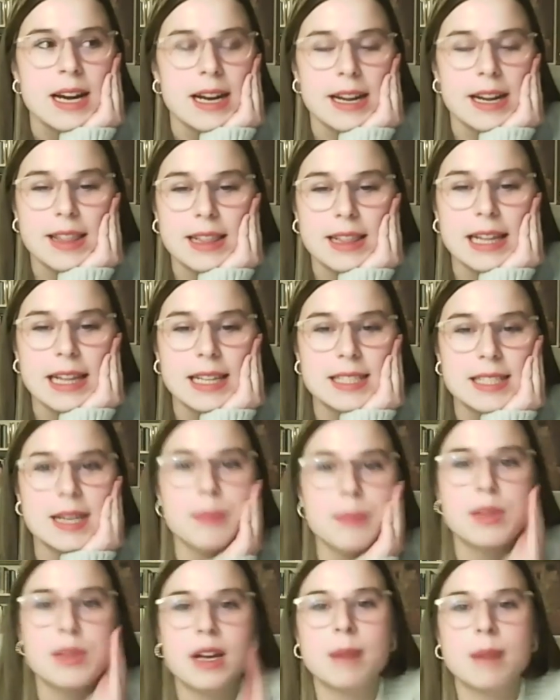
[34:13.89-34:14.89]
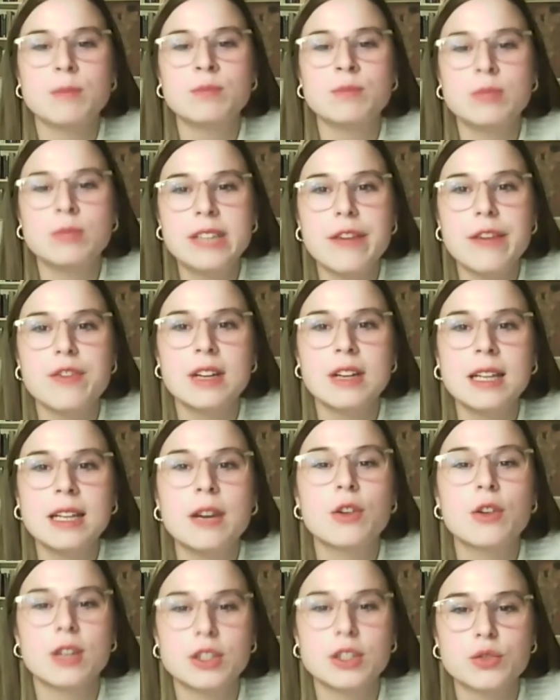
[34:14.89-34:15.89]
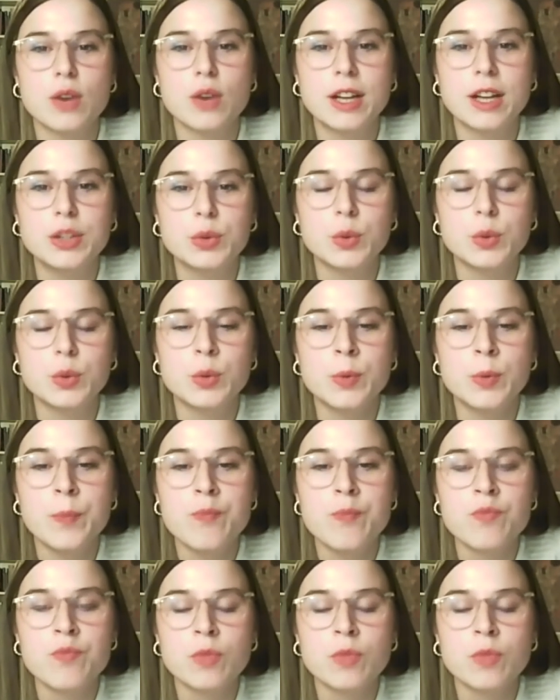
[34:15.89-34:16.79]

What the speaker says: I think that's something I'm definitely gonna try to